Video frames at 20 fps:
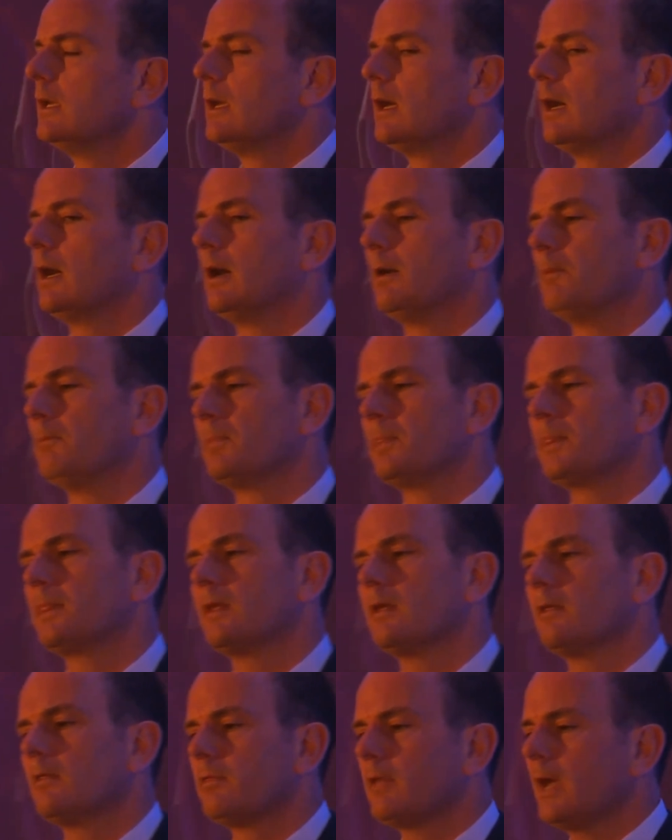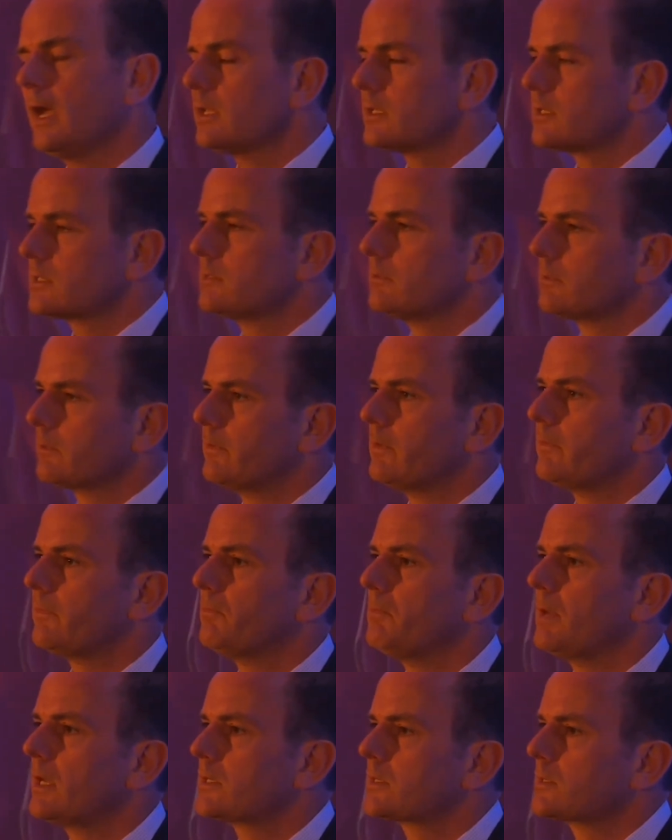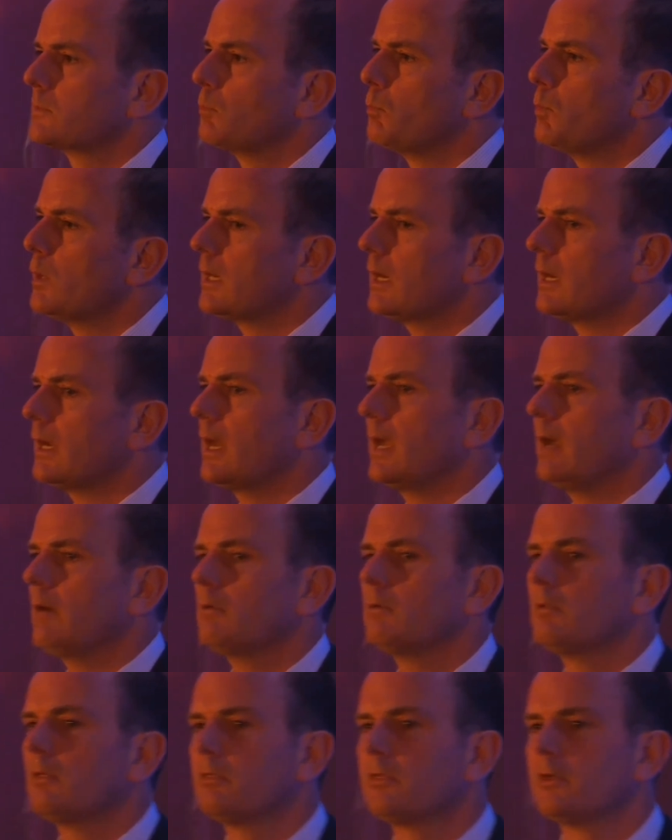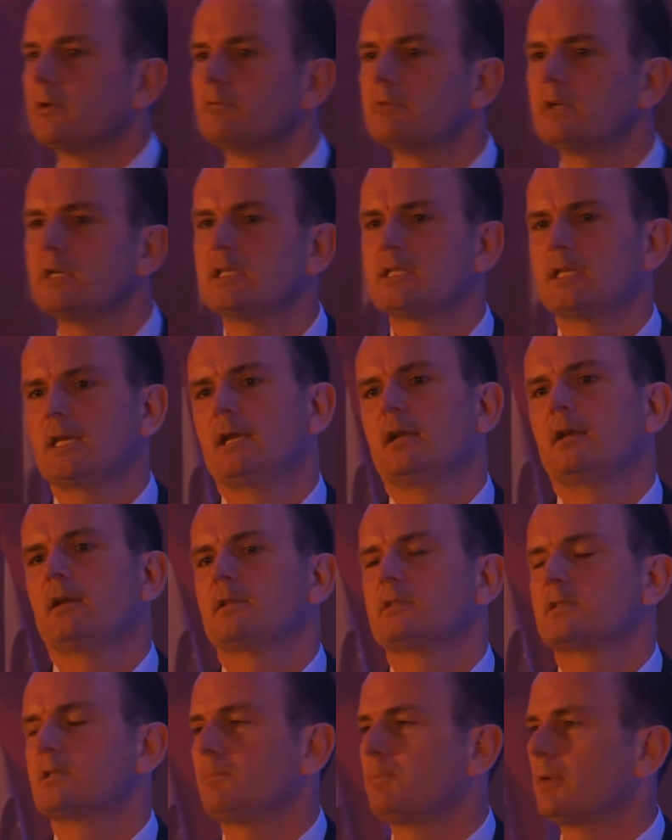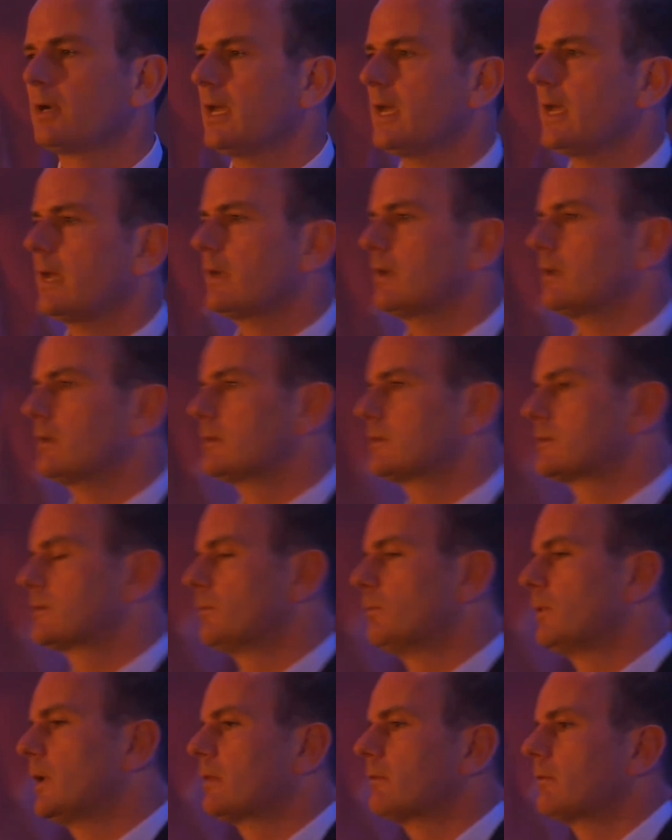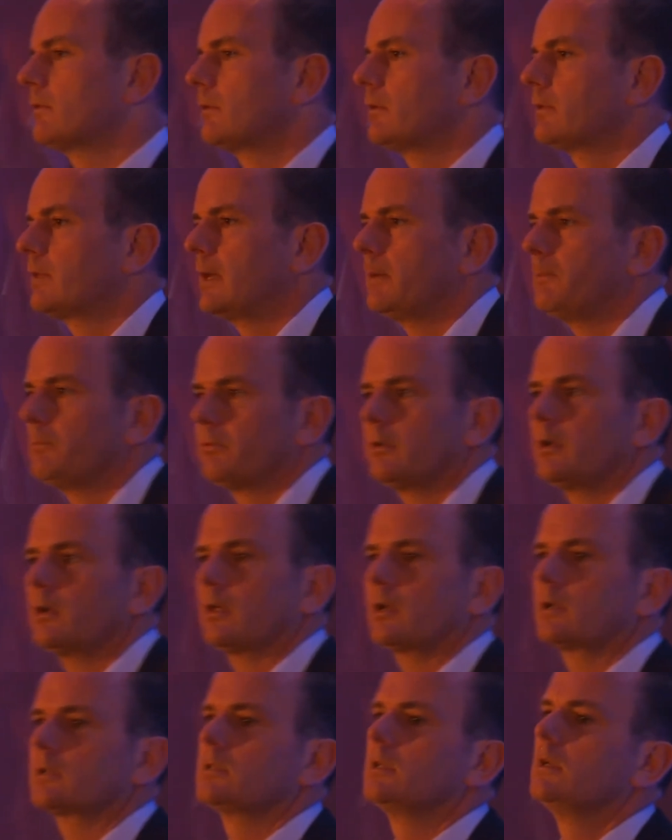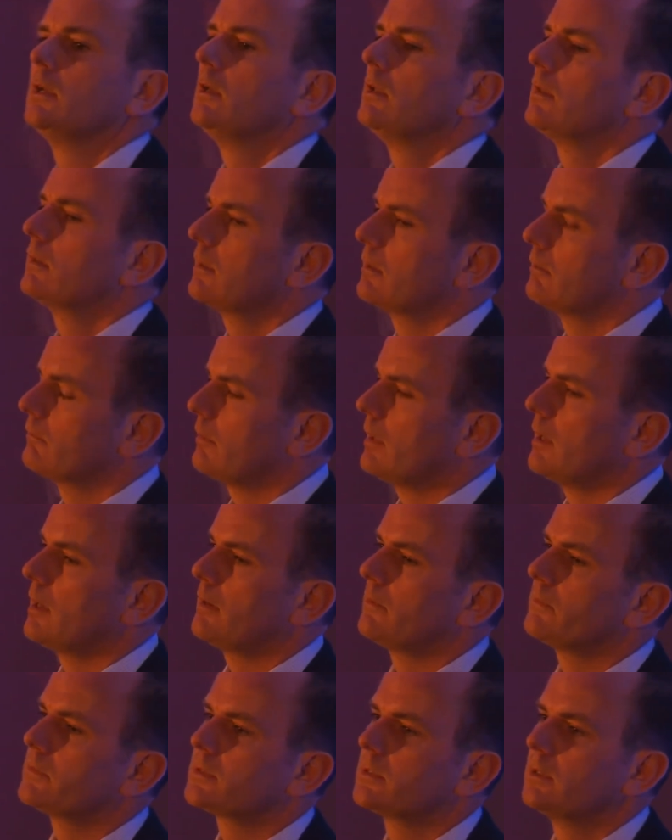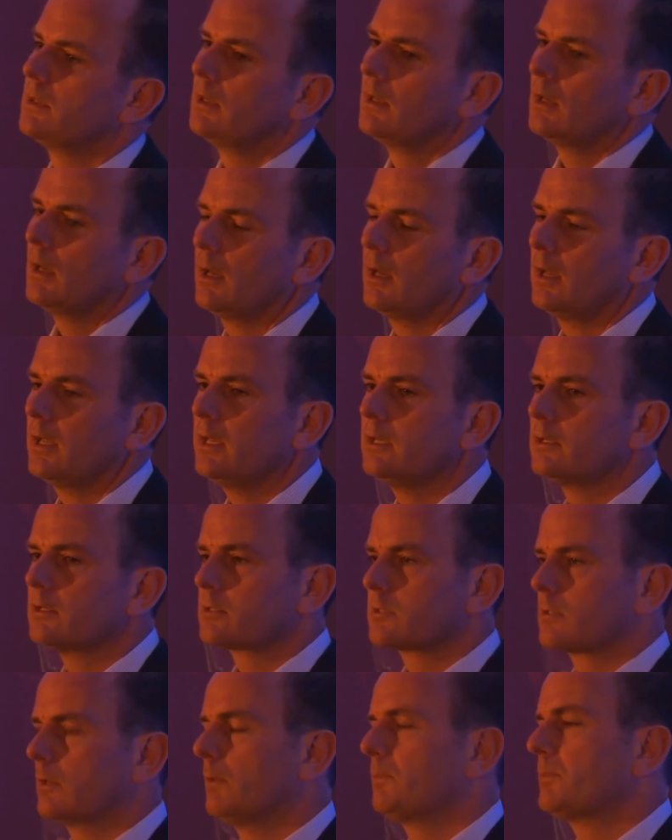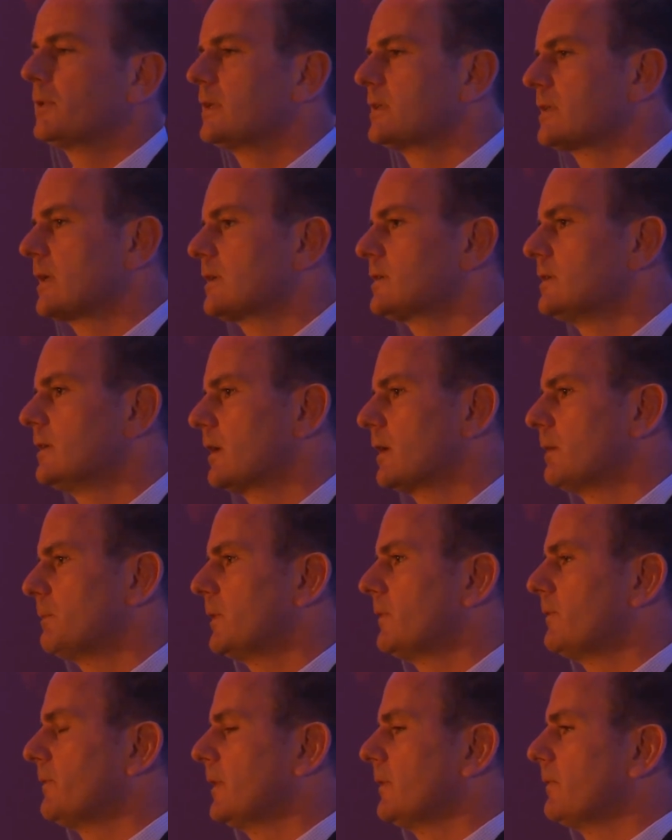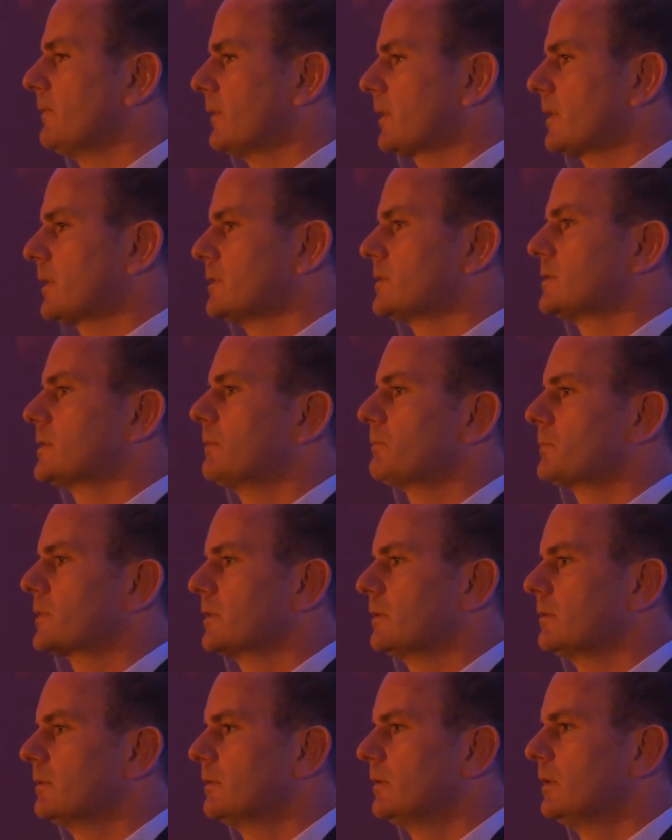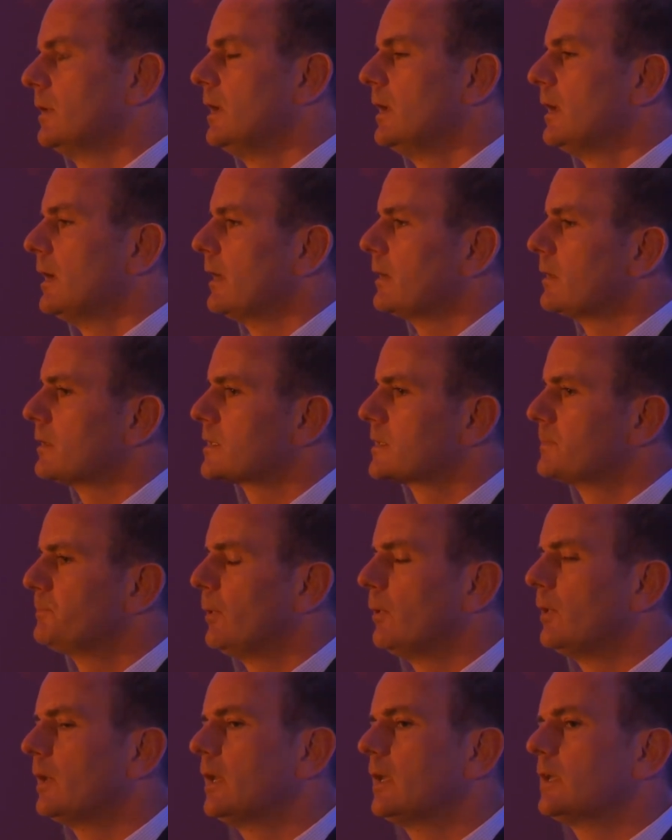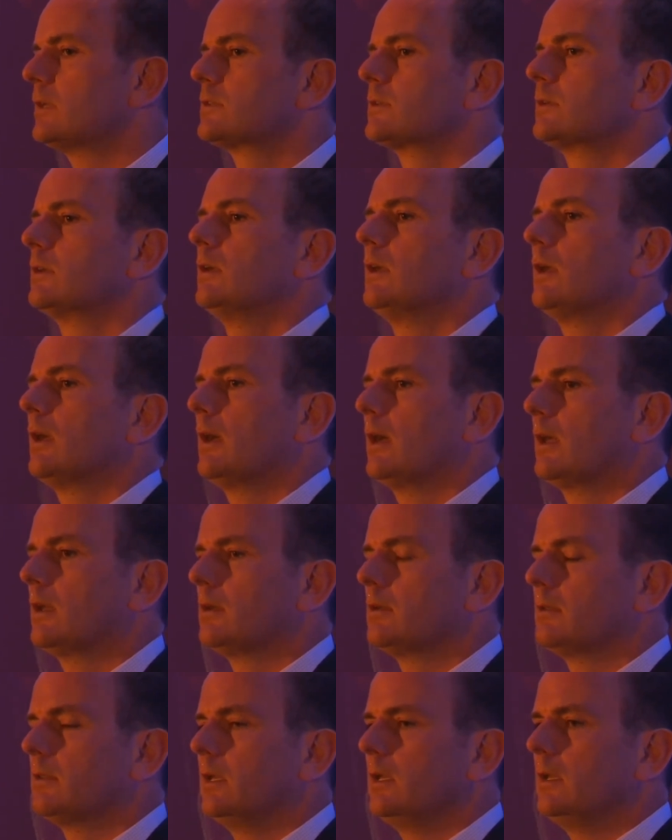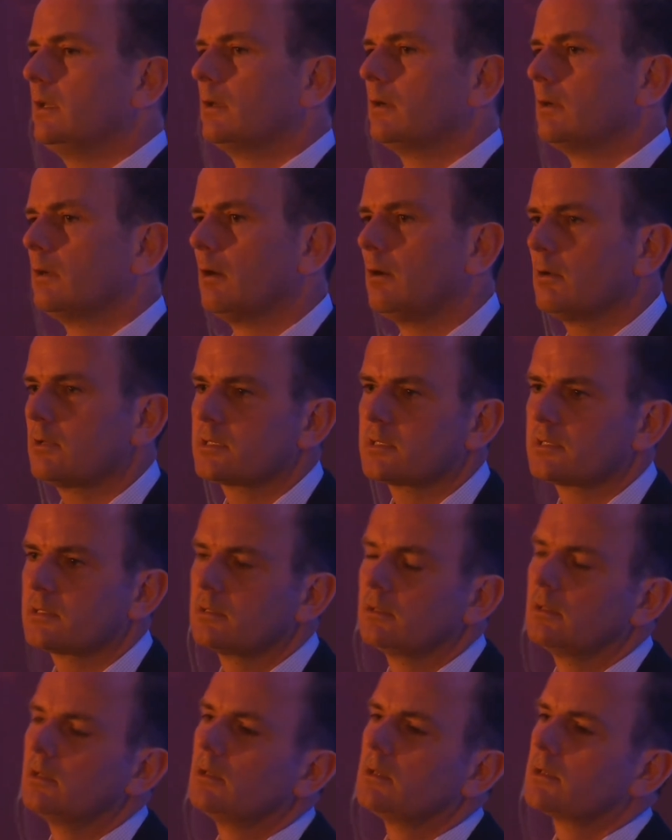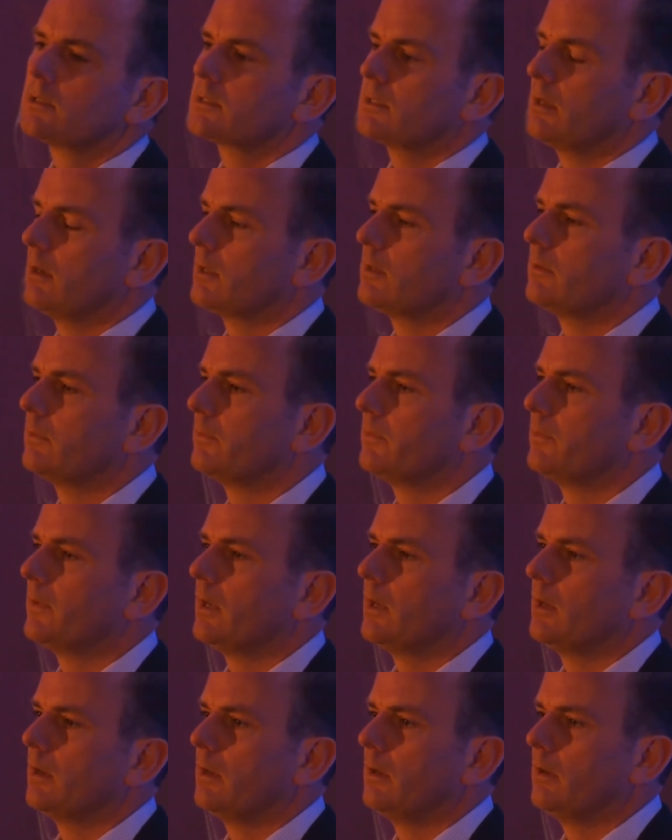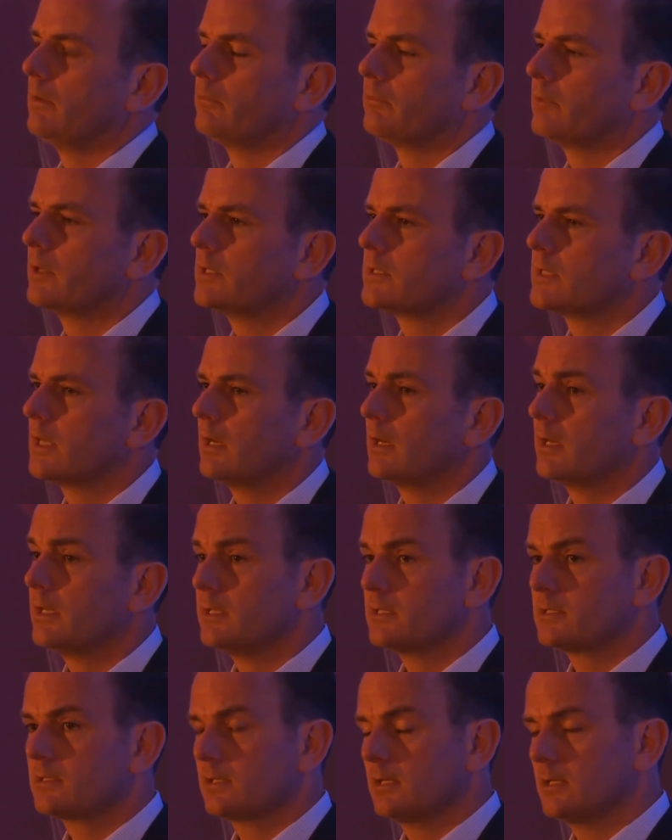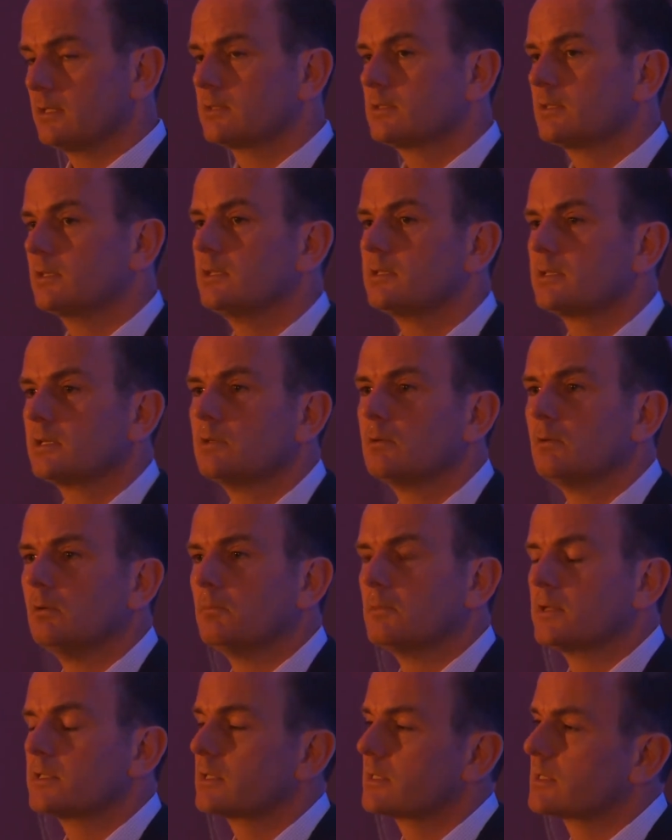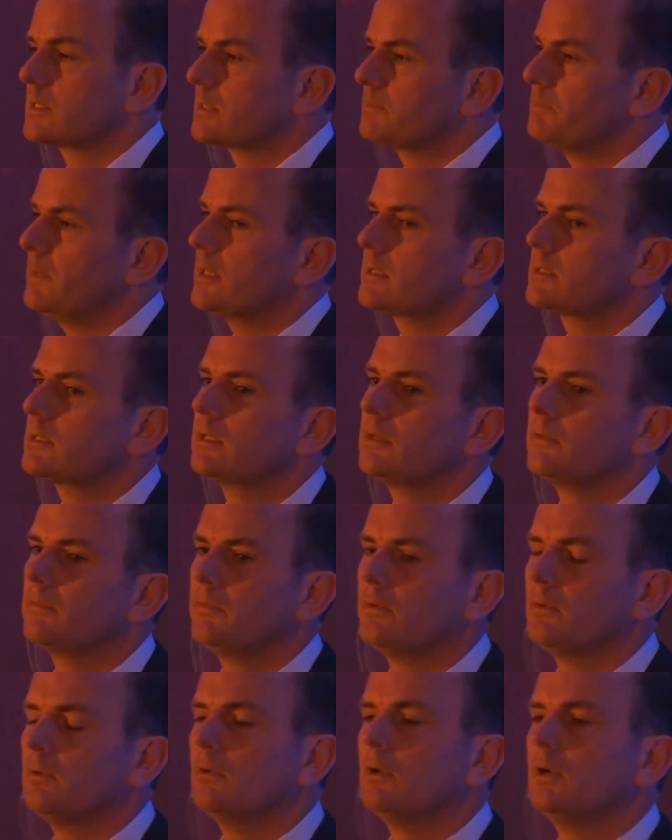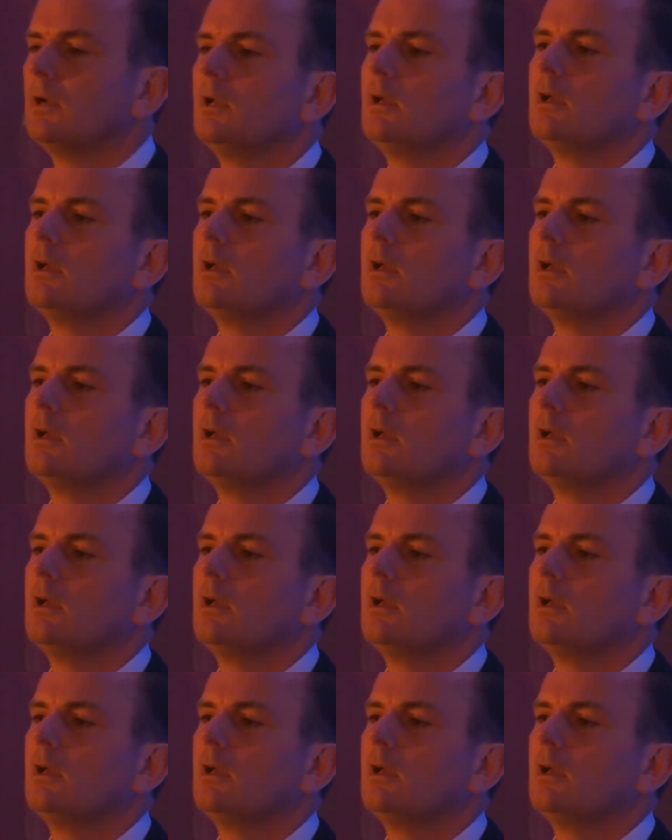That sort of information will allow the retailer to plan as to whether or not that product that arrives in the shop is actually going to be fit for consumption. And the spoilage and the loss side of retail is enormous, especially for